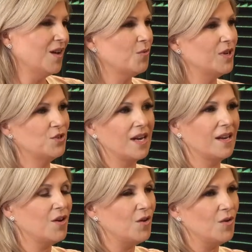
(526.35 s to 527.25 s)
We tried it
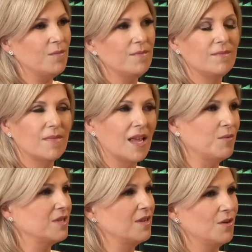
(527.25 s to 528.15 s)
at home. It
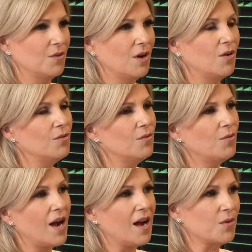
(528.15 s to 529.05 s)
was a no-go.
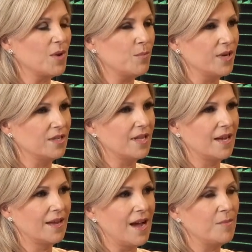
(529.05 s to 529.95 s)
How do we bridge
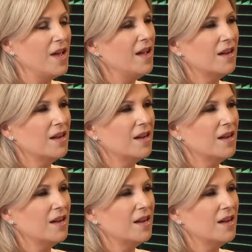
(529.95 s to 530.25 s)
that gap?